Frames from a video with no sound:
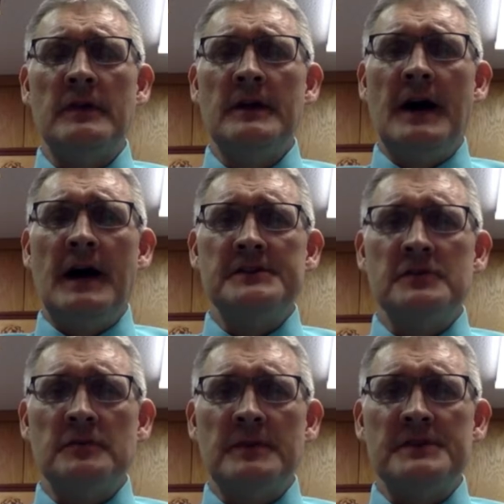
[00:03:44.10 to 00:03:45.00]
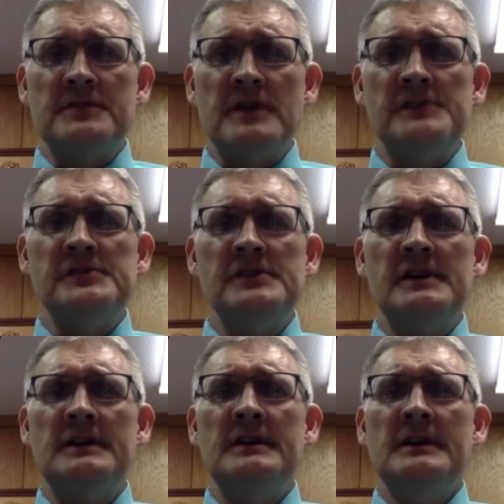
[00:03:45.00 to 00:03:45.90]
high school
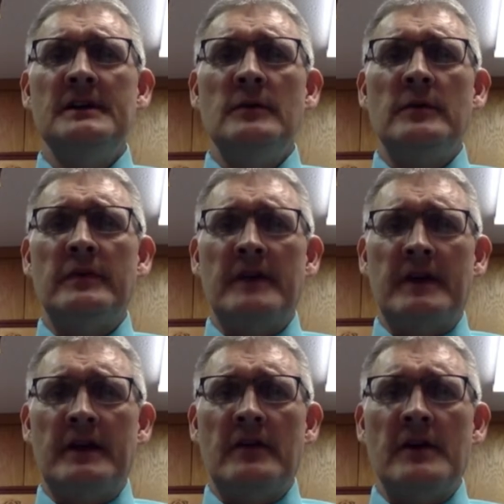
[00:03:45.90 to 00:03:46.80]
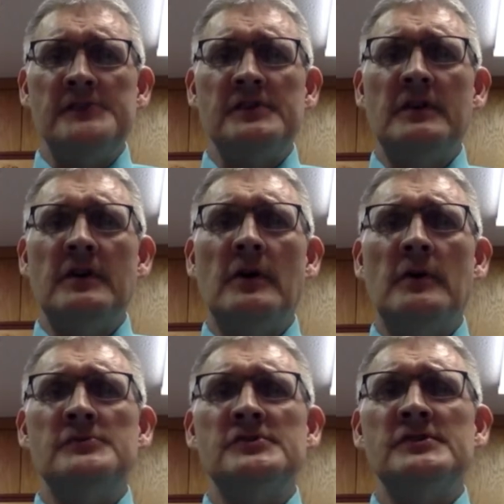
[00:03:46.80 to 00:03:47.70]
administration, with the tech integration
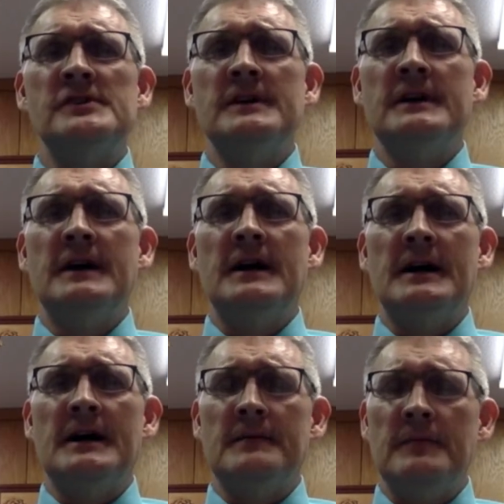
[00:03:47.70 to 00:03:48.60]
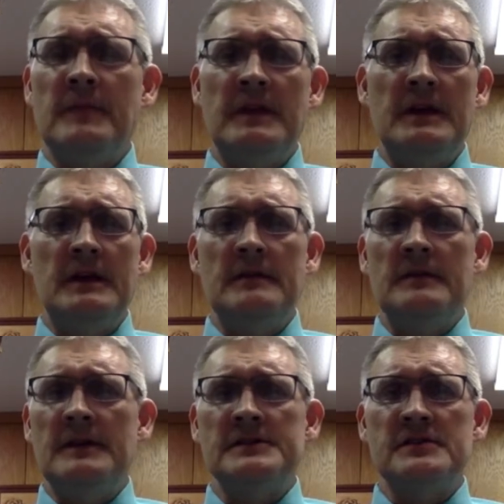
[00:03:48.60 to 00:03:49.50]
coach, the
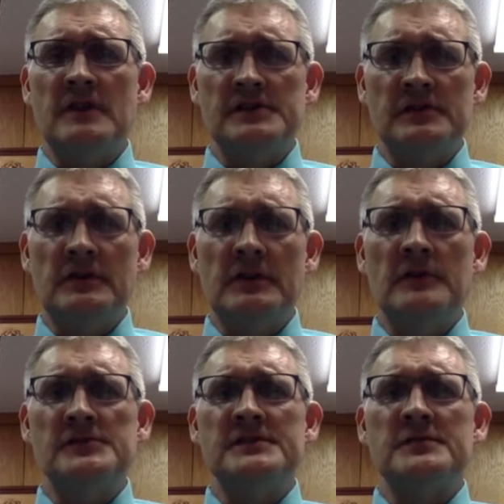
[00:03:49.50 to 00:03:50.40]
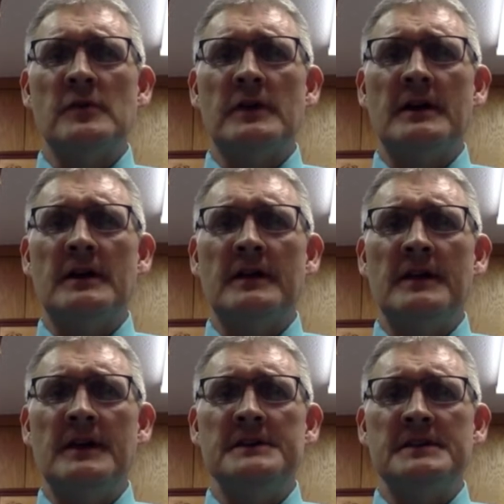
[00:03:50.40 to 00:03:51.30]
instructional coach that's working on
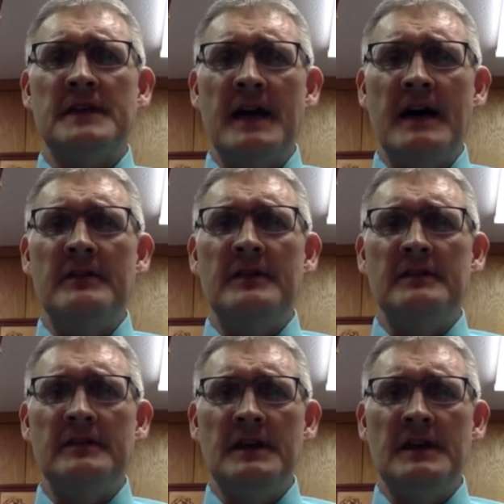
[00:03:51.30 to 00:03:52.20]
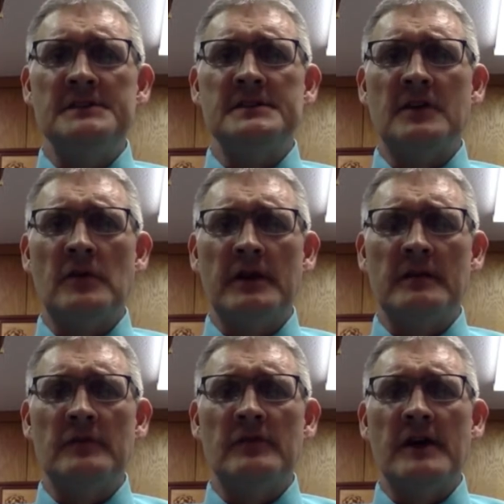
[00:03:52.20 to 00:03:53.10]
this, and Evan and Denise, the
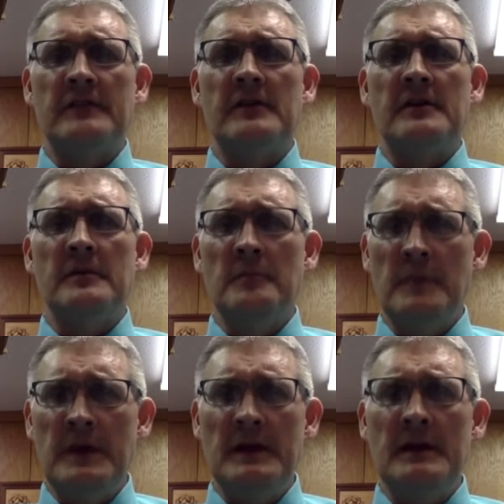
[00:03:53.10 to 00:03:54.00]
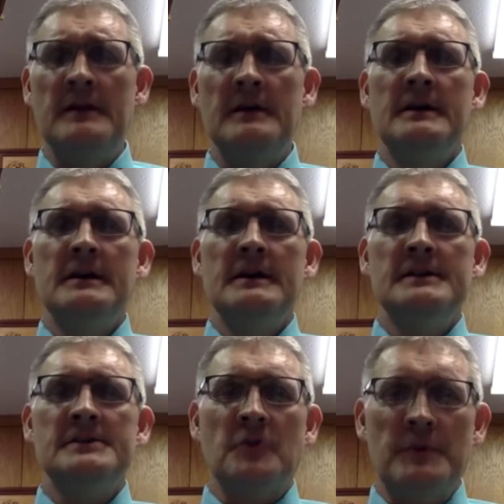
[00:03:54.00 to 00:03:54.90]
curriculum director, me,
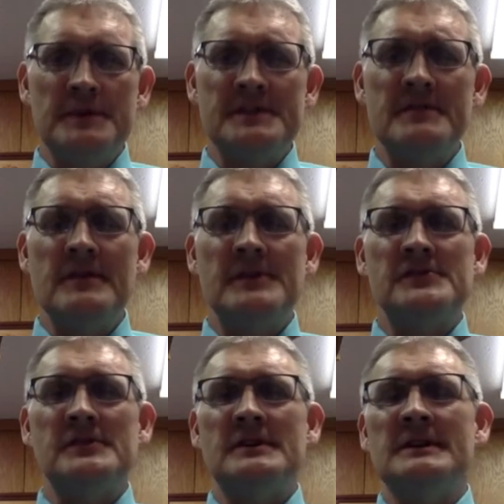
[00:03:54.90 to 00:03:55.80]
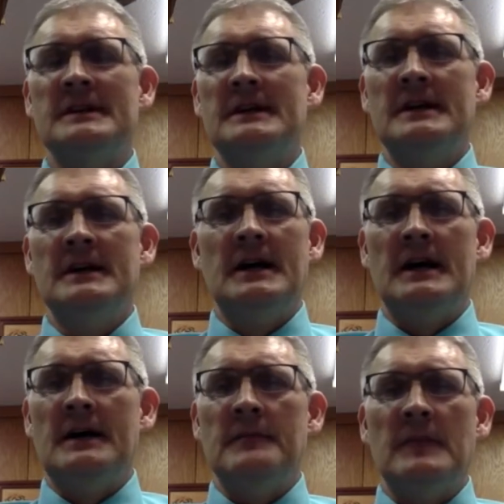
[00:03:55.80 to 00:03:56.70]
school business official.
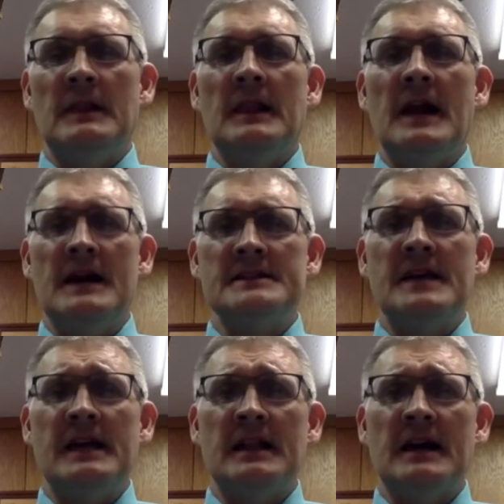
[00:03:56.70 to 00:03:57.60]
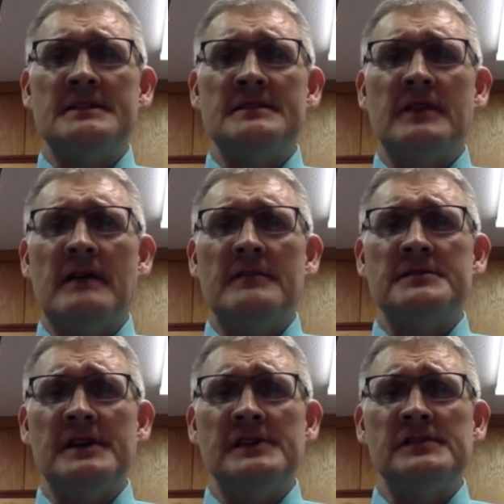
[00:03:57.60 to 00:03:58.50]
Lots and lots of
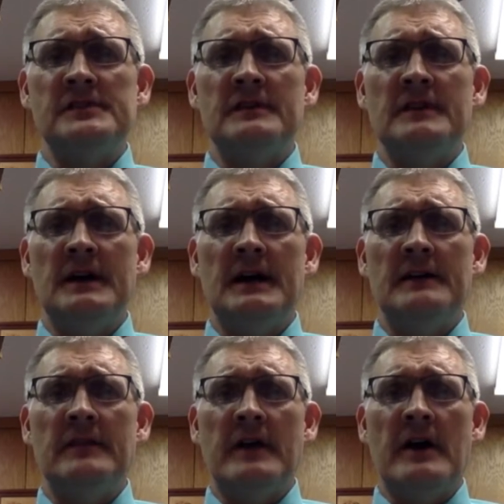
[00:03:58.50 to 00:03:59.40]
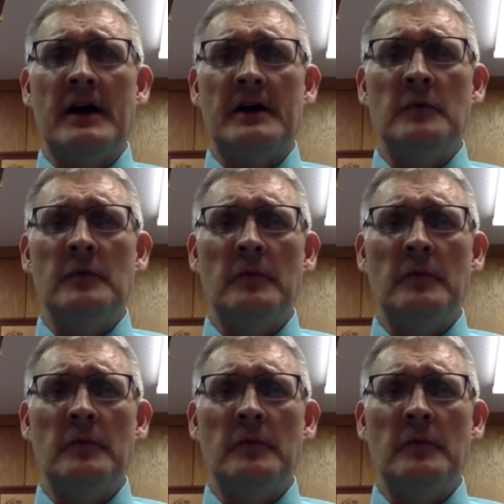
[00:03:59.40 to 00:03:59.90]
conversation to figure out how to move the